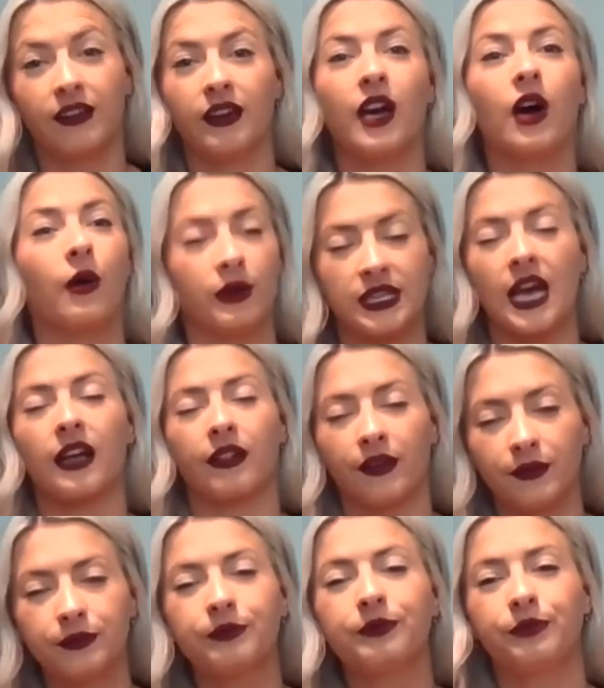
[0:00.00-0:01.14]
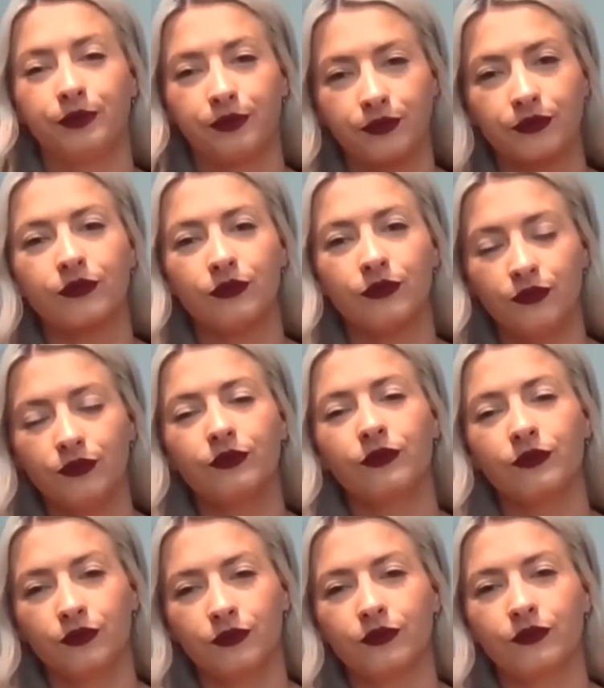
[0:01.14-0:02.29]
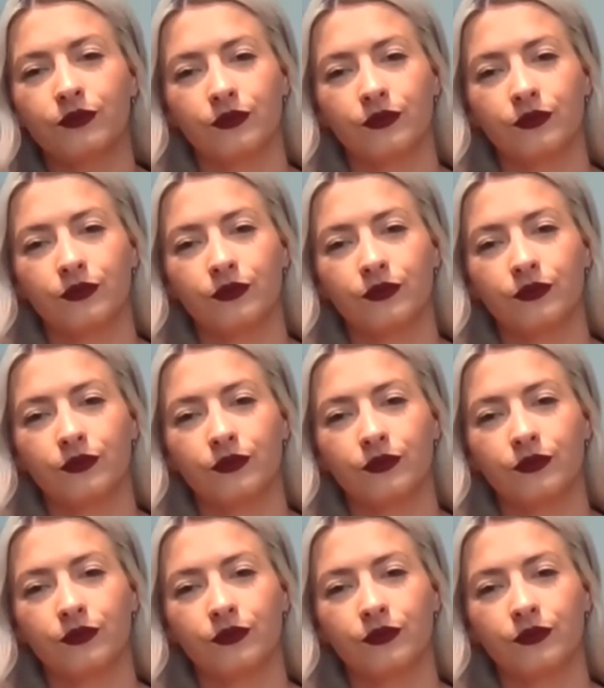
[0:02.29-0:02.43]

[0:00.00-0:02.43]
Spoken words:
And I think that, if you're gonna hire somebody that's